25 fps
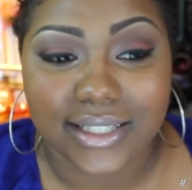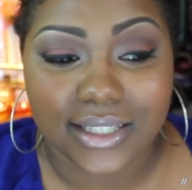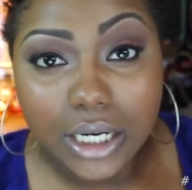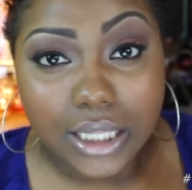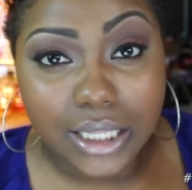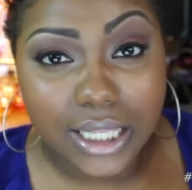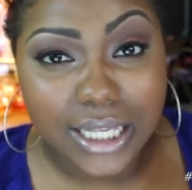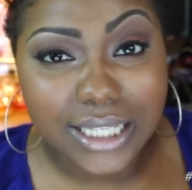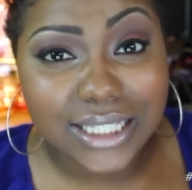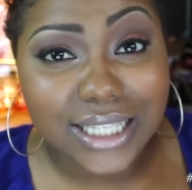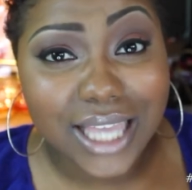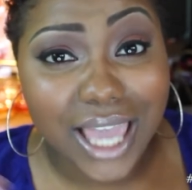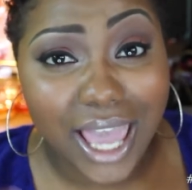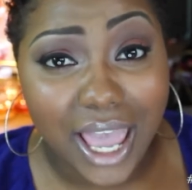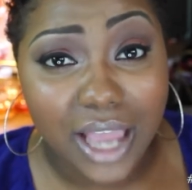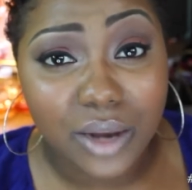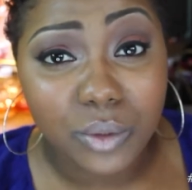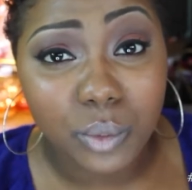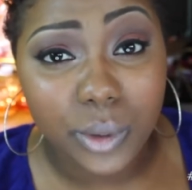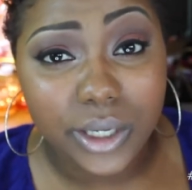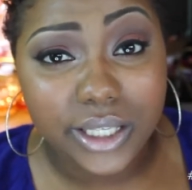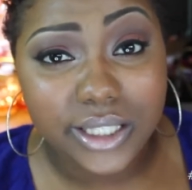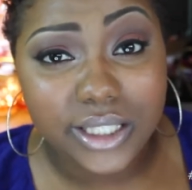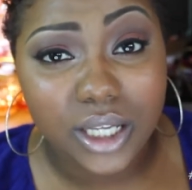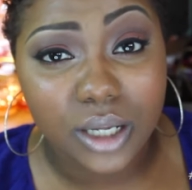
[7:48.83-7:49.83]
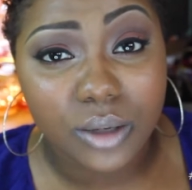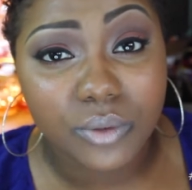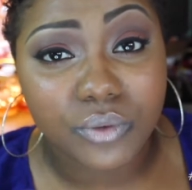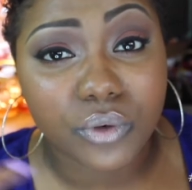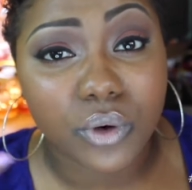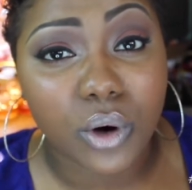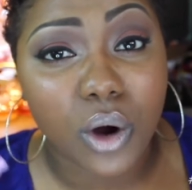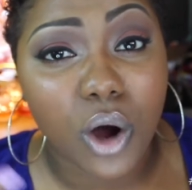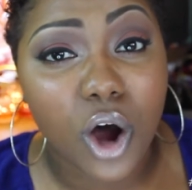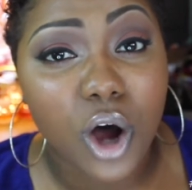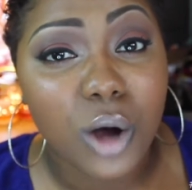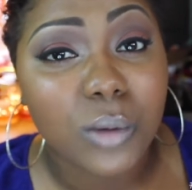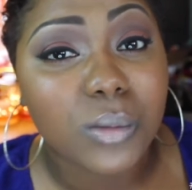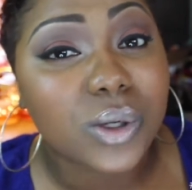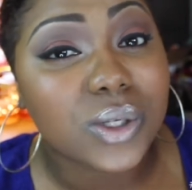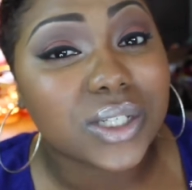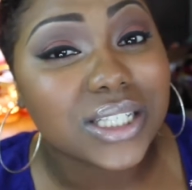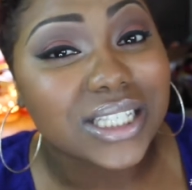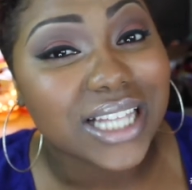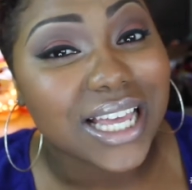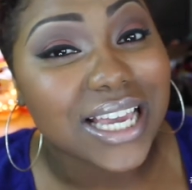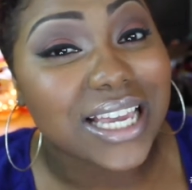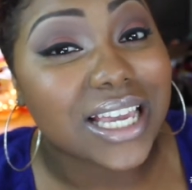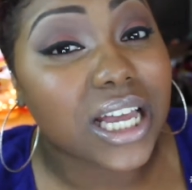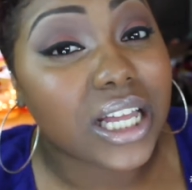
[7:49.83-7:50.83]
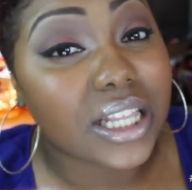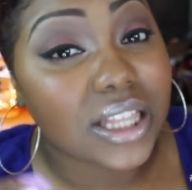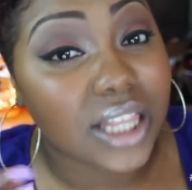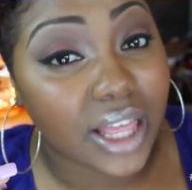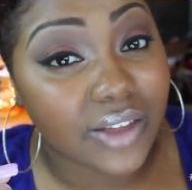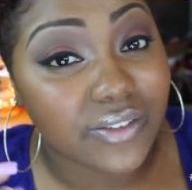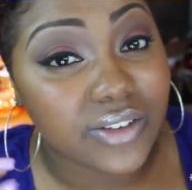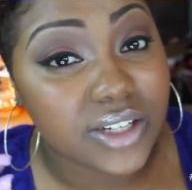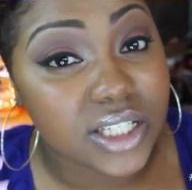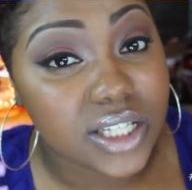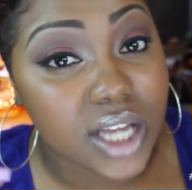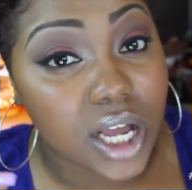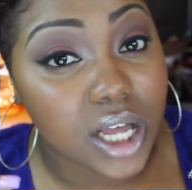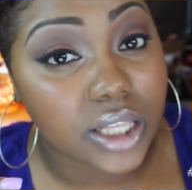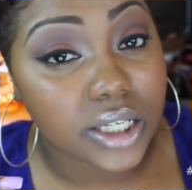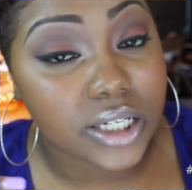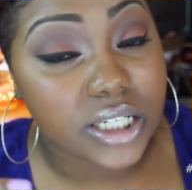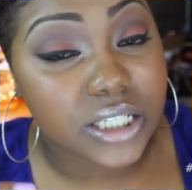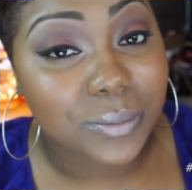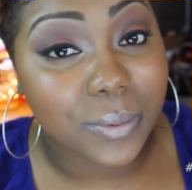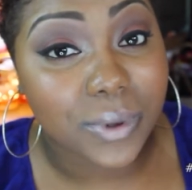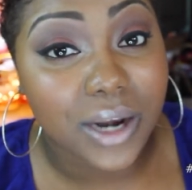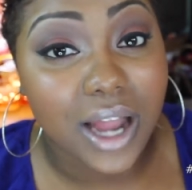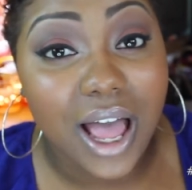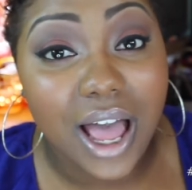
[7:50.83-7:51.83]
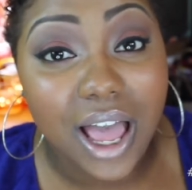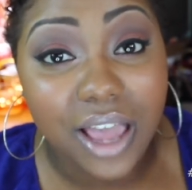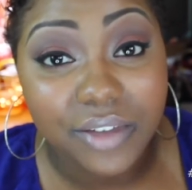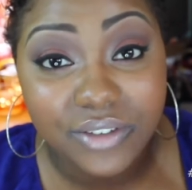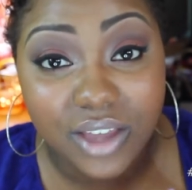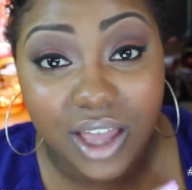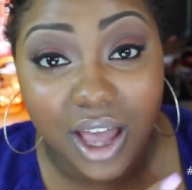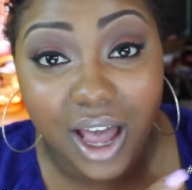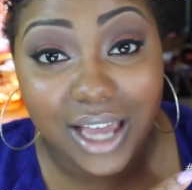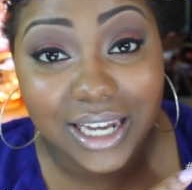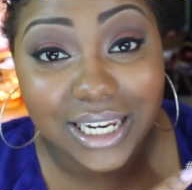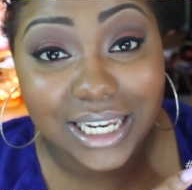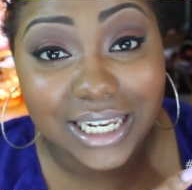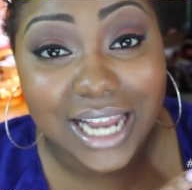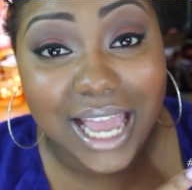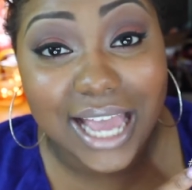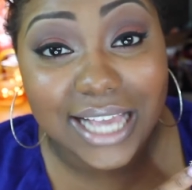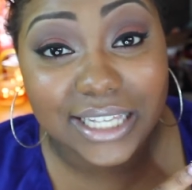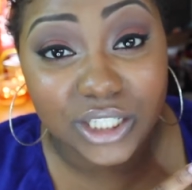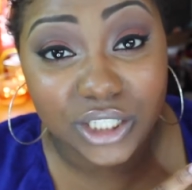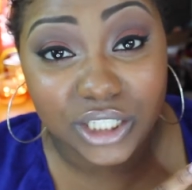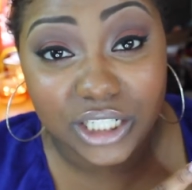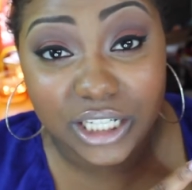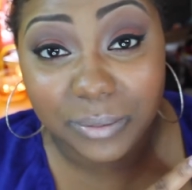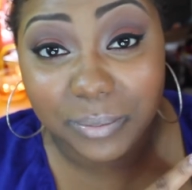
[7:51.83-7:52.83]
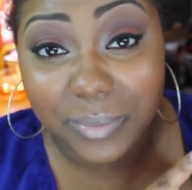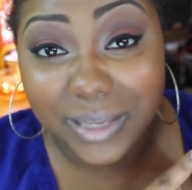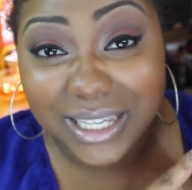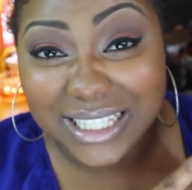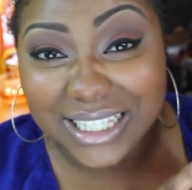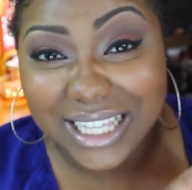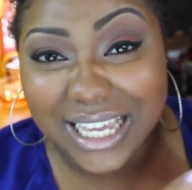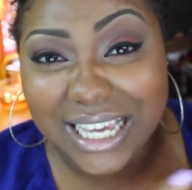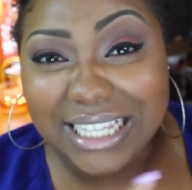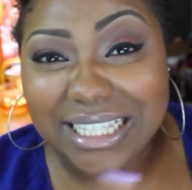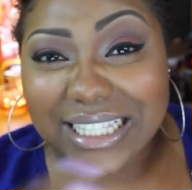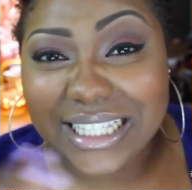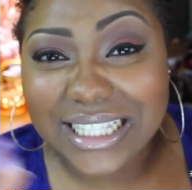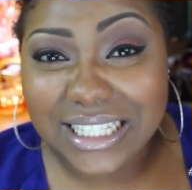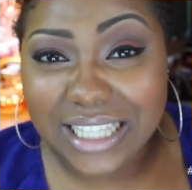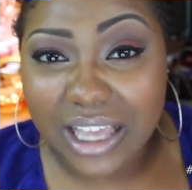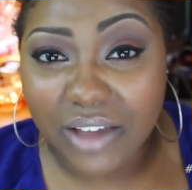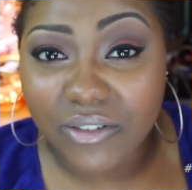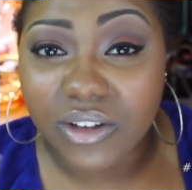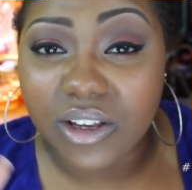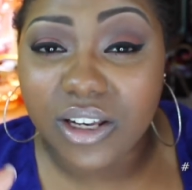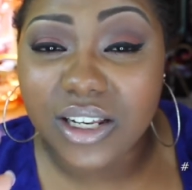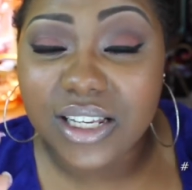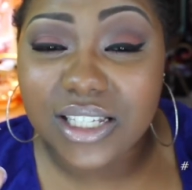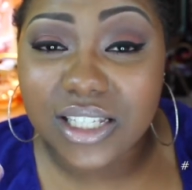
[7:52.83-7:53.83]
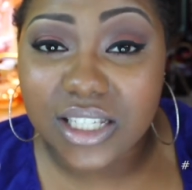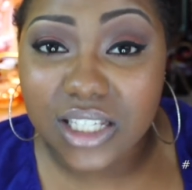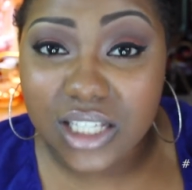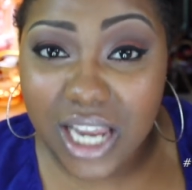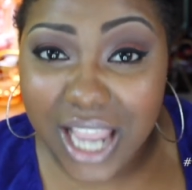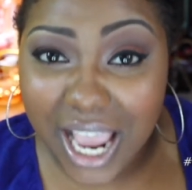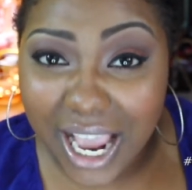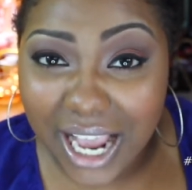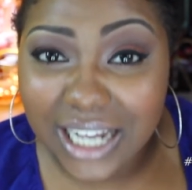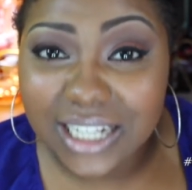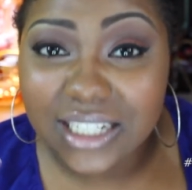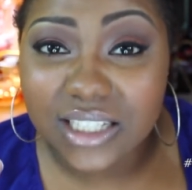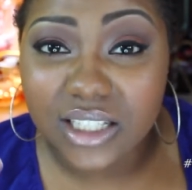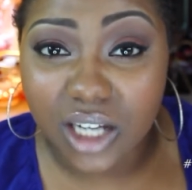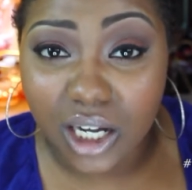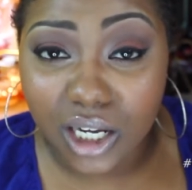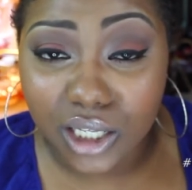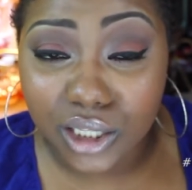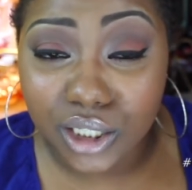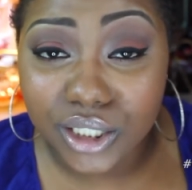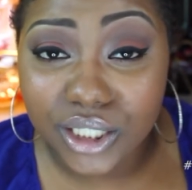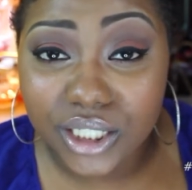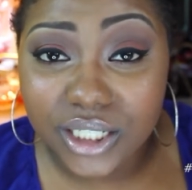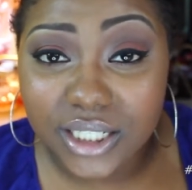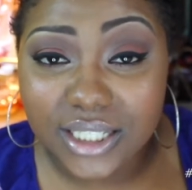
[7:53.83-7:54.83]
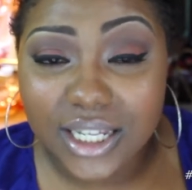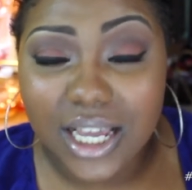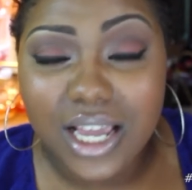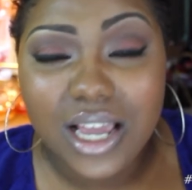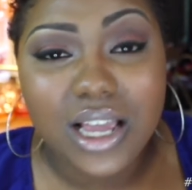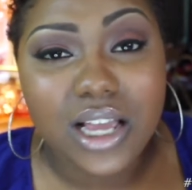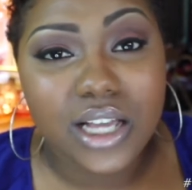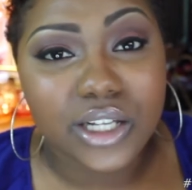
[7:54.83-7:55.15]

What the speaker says: This can retail for almost like $11, but I've gotten it as cheap as like $7, $8.